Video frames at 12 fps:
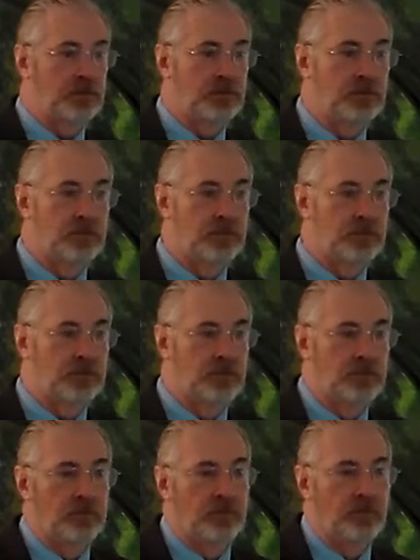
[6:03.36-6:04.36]

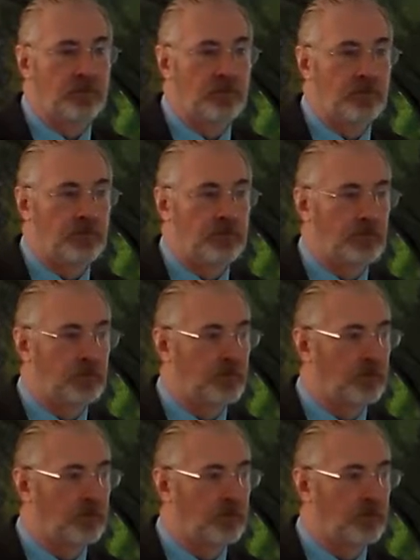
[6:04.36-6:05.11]
[no speech]